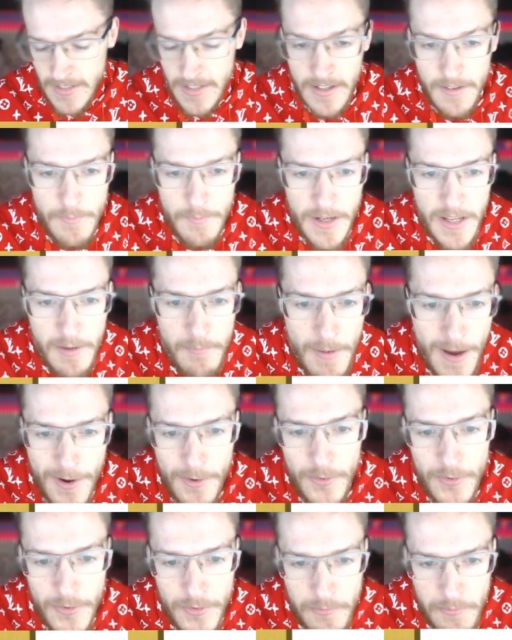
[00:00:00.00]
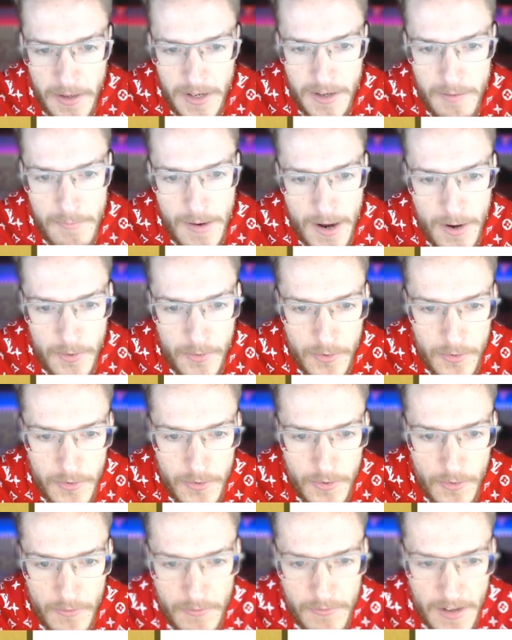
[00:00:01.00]
Mickey Mouse,
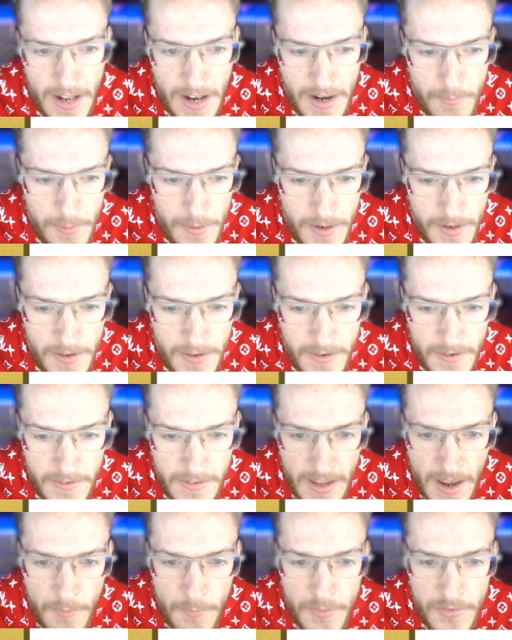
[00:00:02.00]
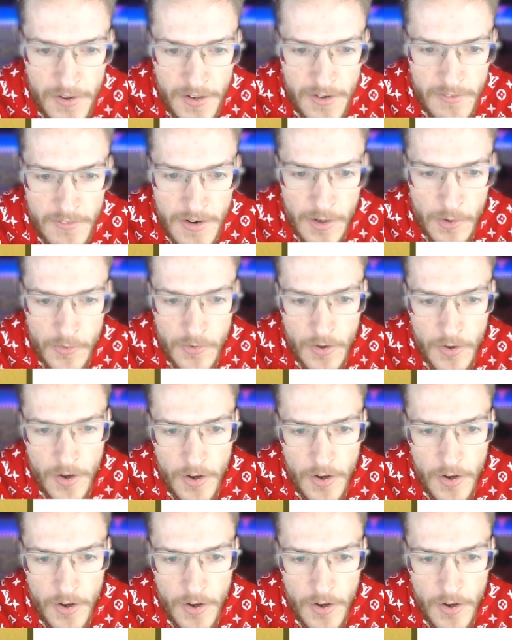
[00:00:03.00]
Vanellope. Yeah, we've seen the Randalls.